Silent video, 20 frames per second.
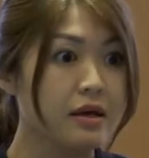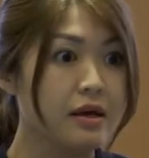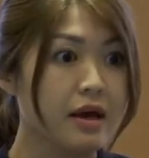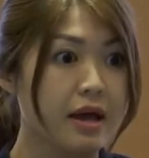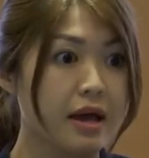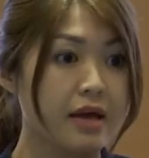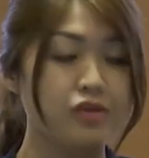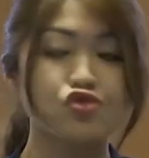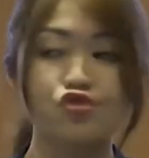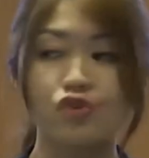
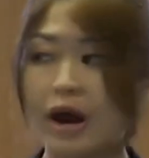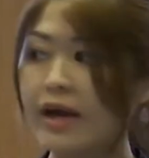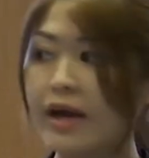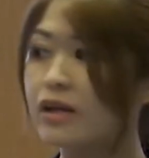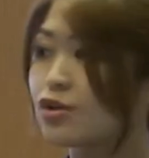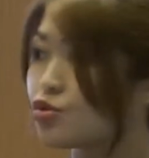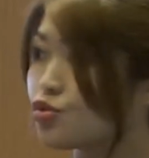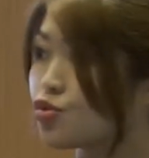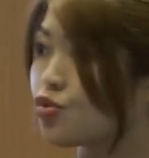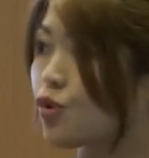and trying
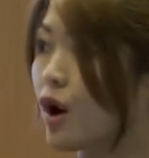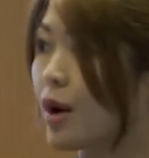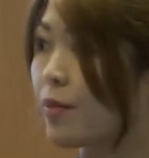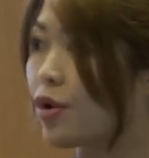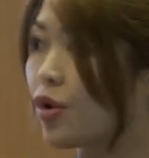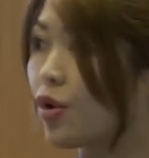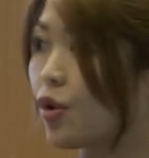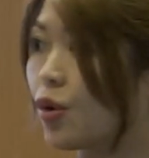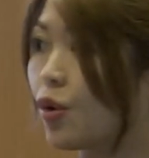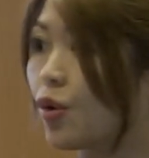to grab
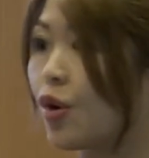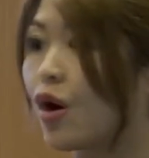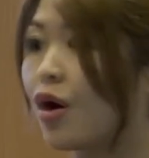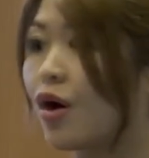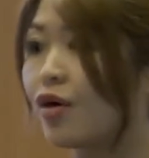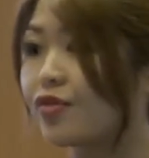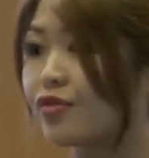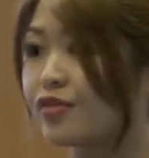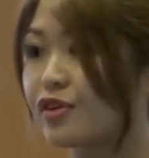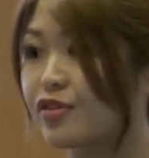hold
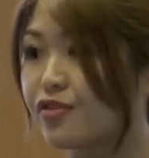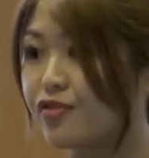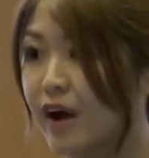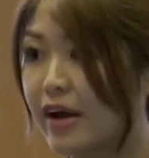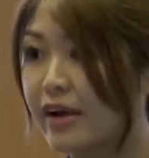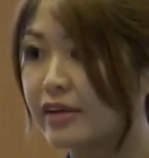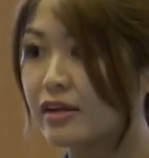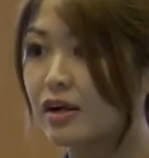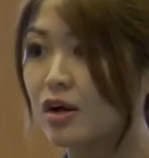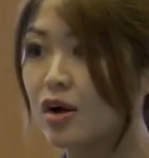of the
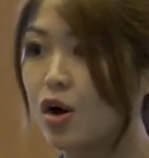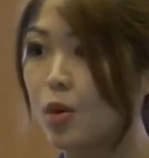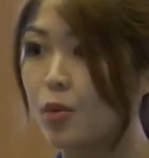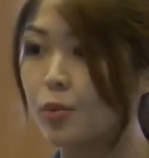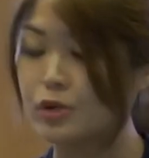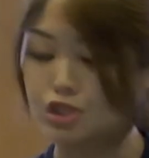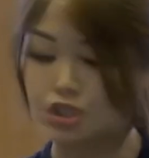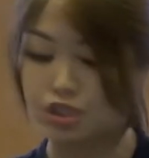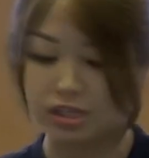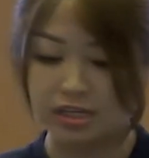final
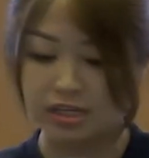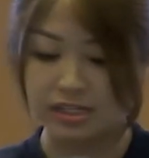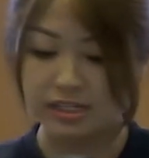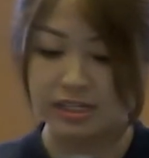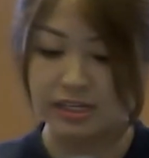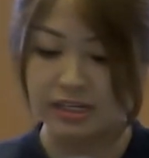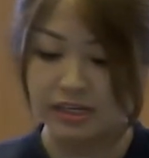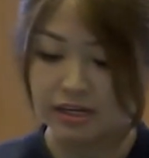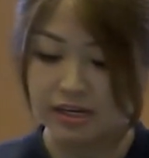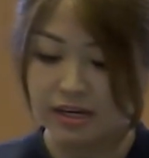
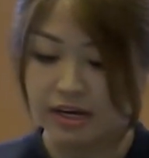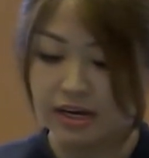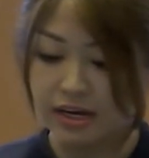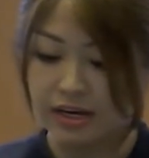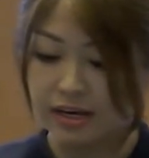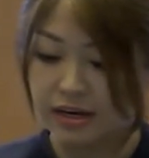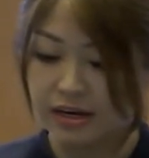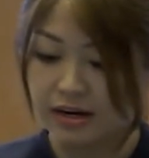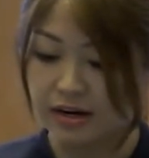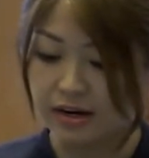opportunity
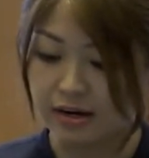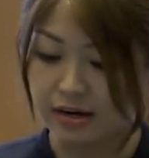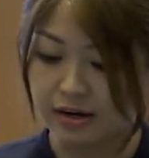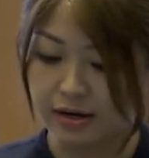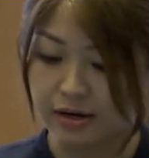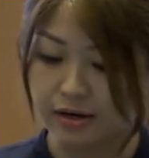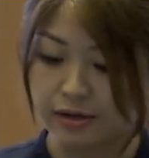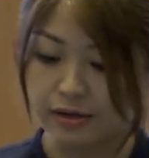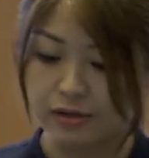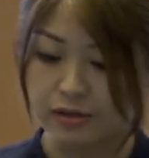
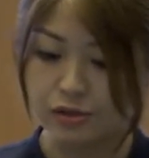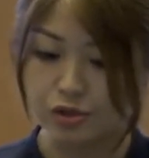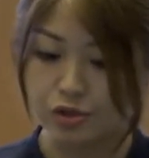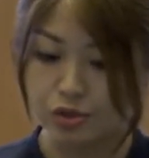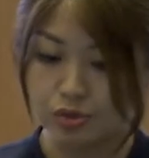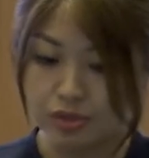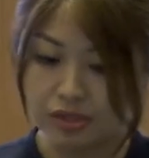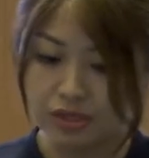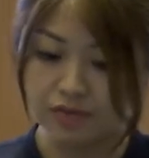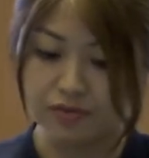uh,
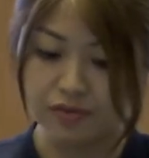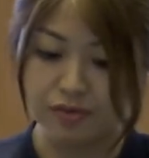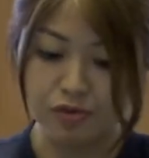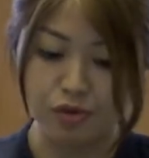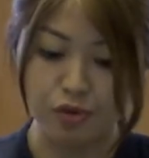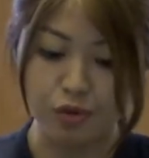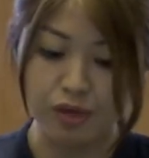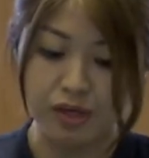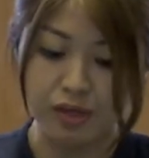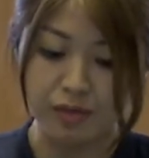given
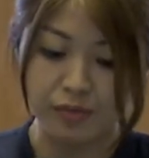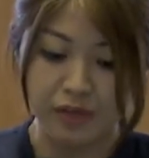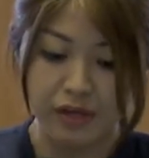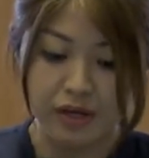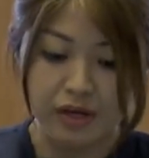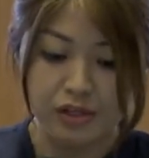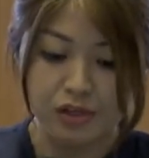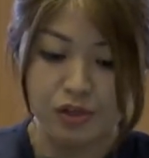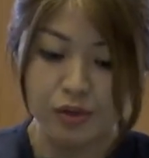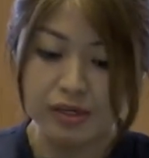to him.
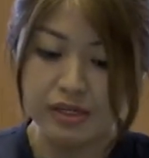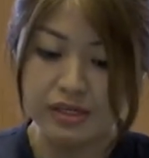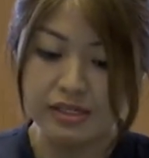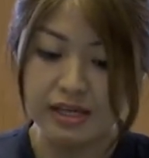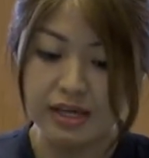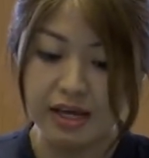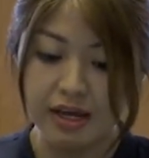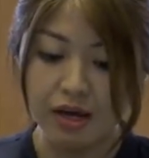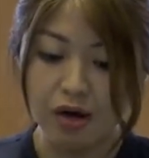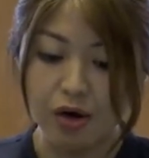So he
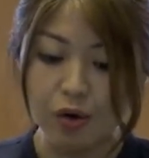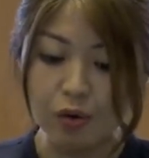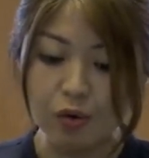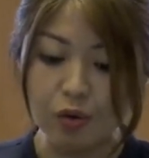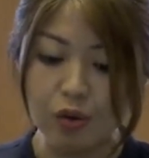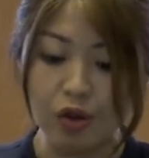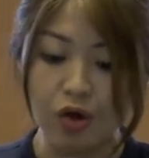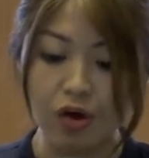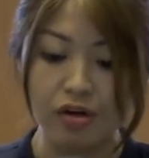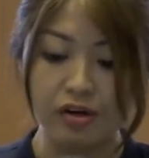said, Oh
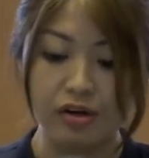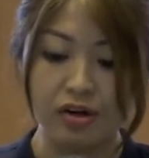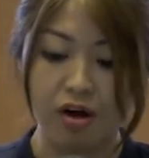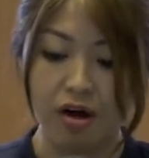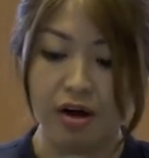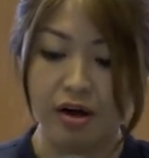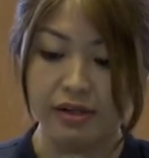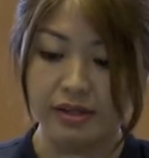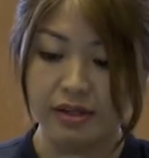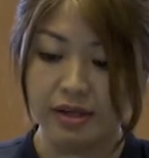Lord
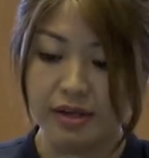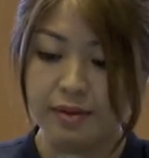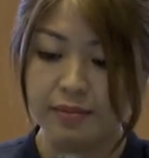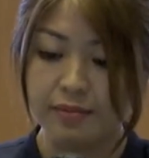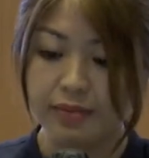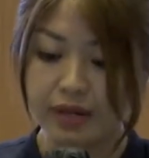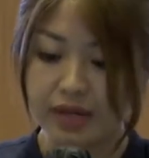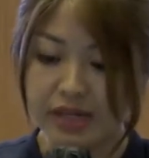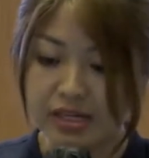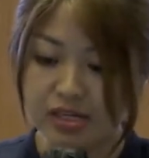God,
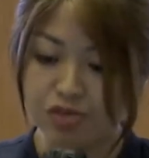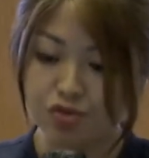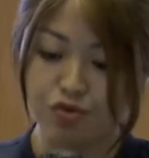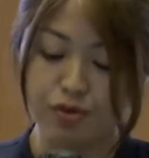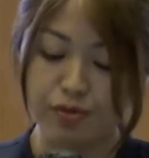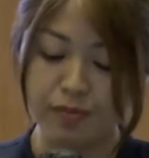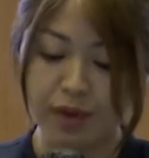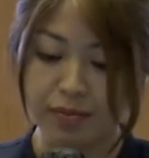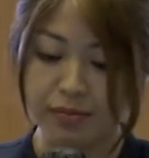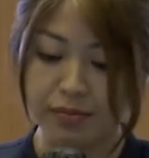please
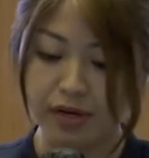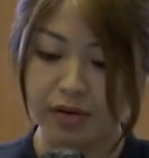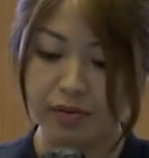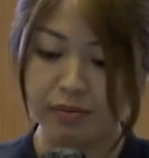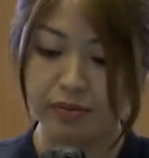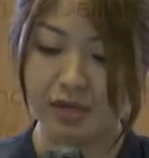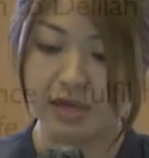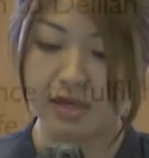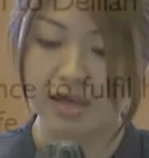remember me